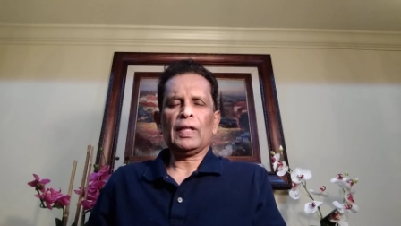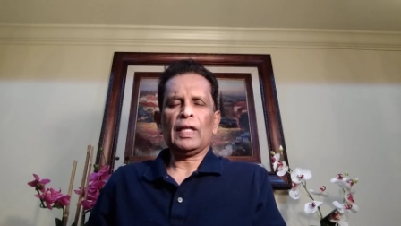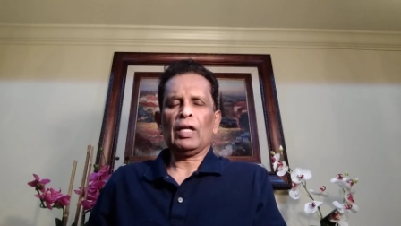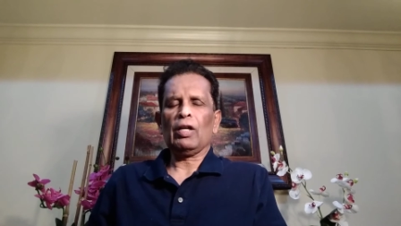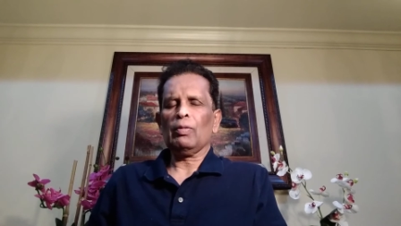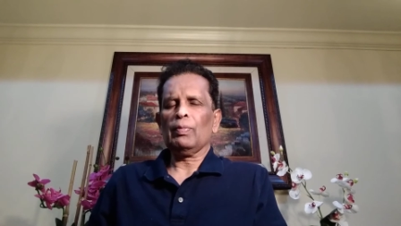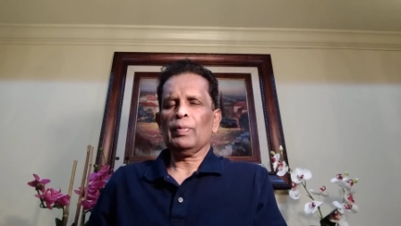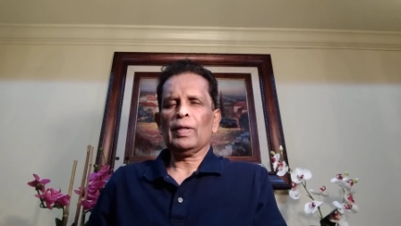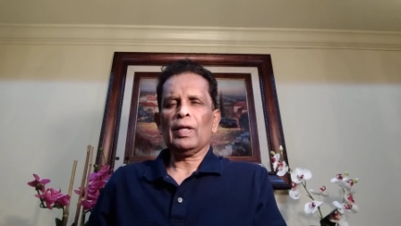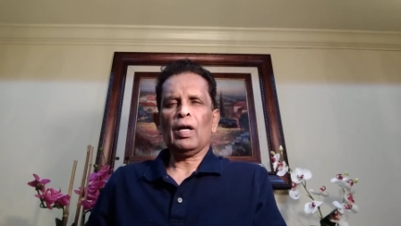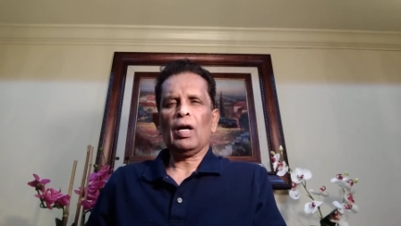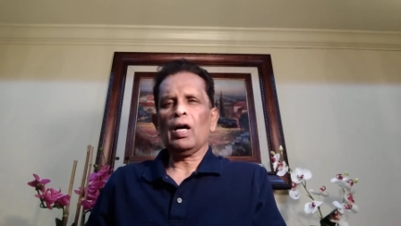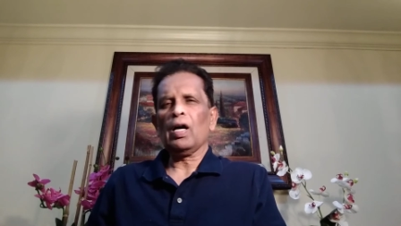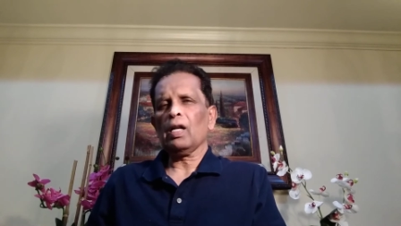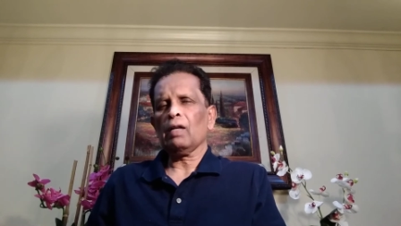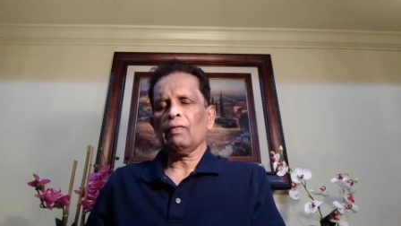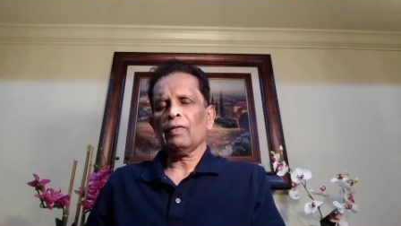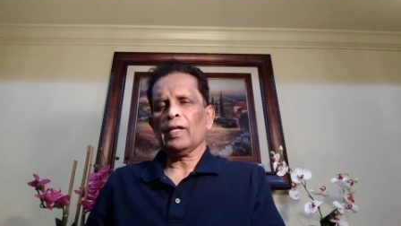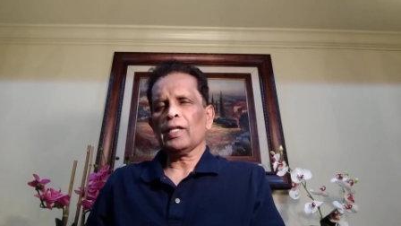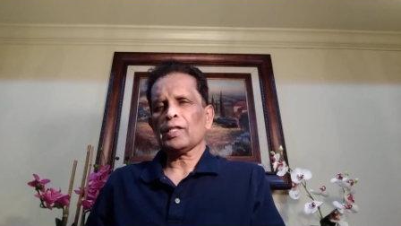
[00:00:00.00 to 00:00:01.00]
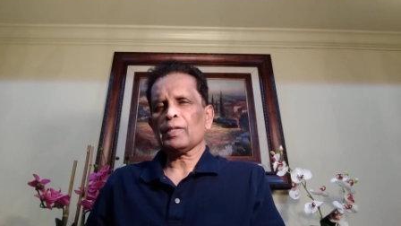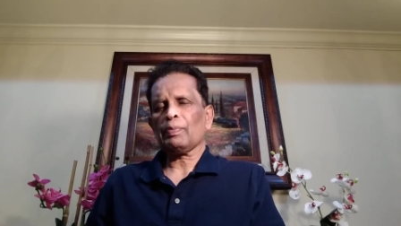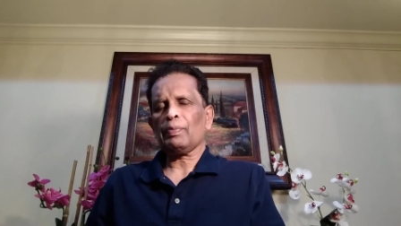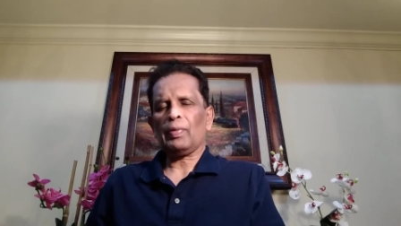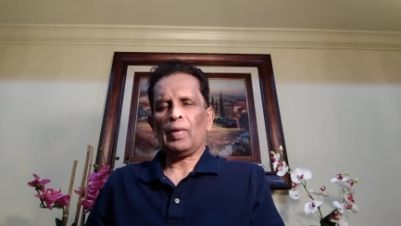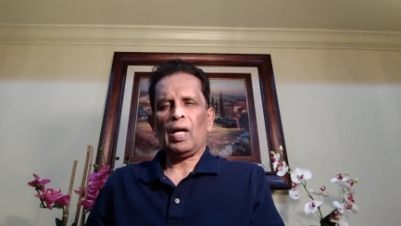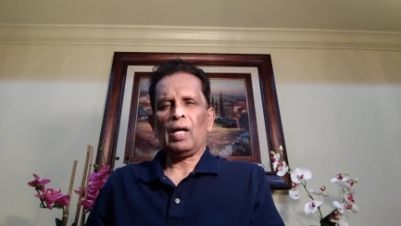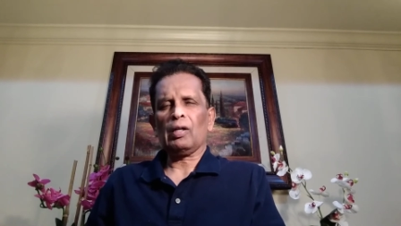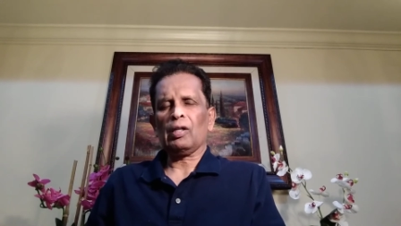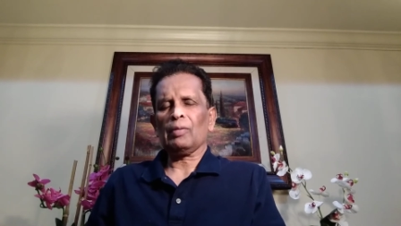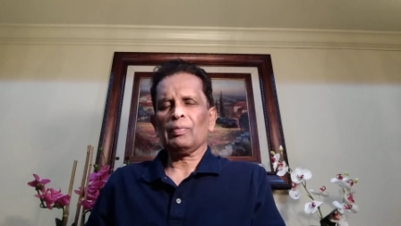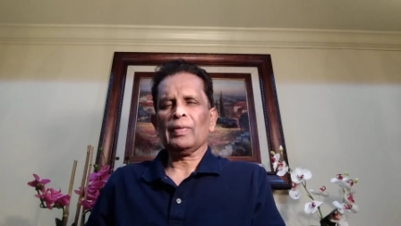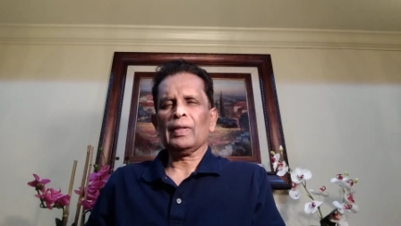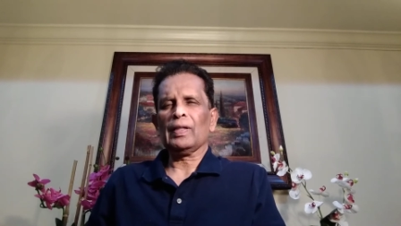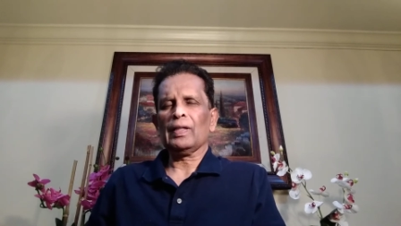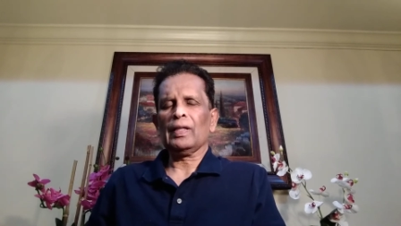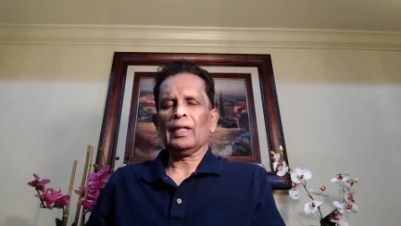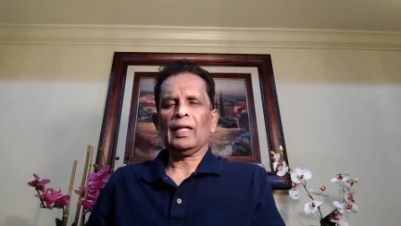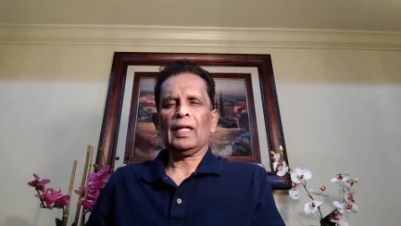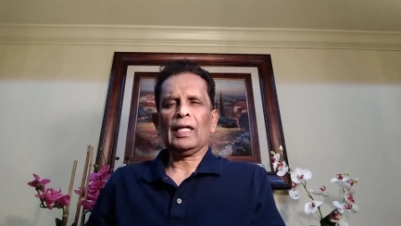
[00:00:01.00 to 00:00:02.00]
there will be always problem
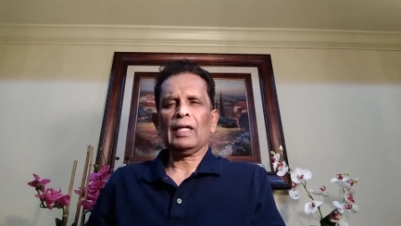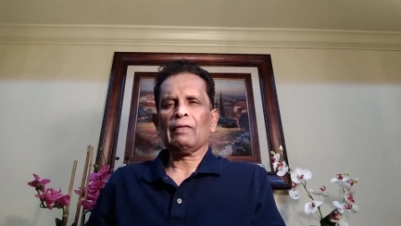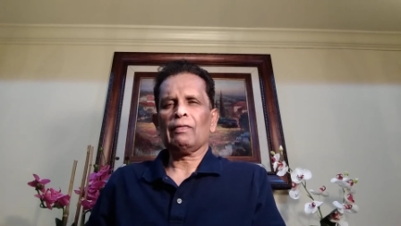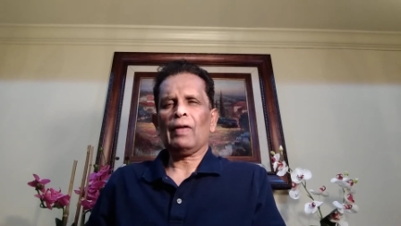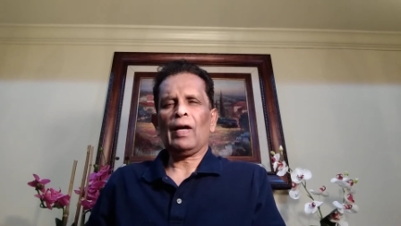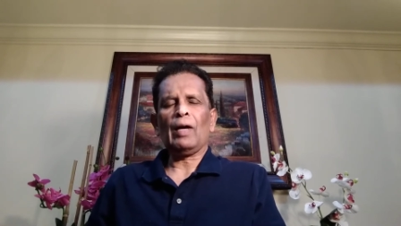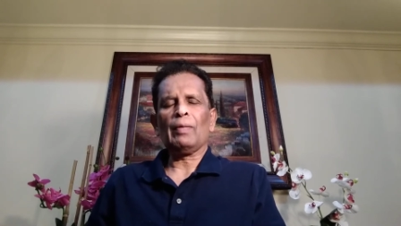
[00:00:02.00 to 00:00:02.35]
in life.